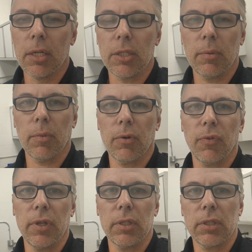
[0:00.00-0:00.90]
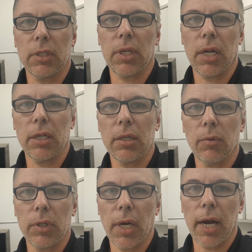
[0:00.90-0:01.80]
Jim Murphy has decided to
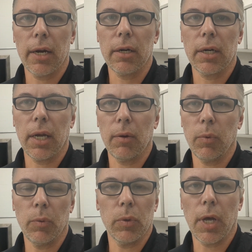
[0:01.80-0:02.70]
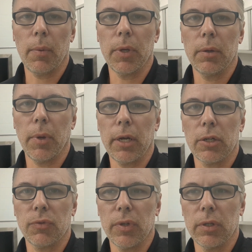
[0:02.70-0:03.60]
retire, and we will not be in
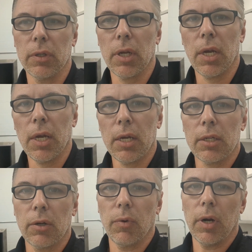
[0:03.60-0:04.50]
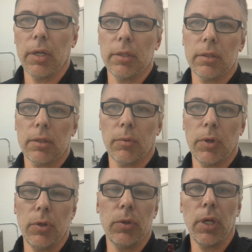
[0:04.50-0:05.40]
Bakersfield to run the
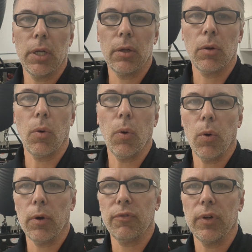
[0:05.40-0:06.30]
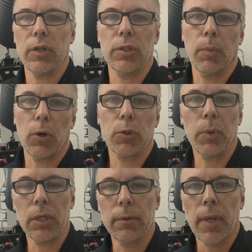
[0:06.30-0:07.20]
reunion or finish the March meet.